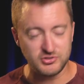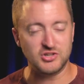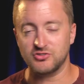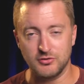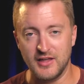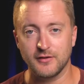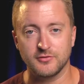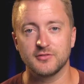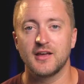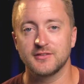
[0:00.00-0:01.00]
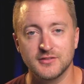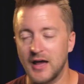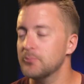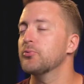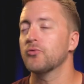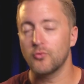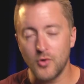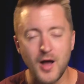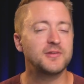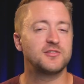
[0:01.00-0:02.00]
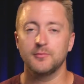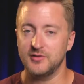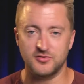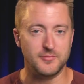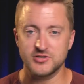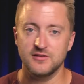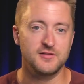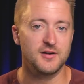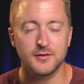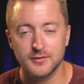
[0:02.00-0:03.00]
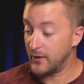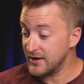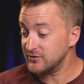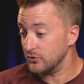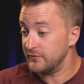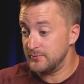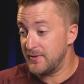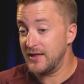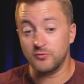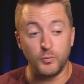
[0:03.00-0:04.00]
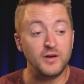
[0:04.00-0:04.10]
do the exercises. I promise it'll be so much easier. All right, so if it depends, what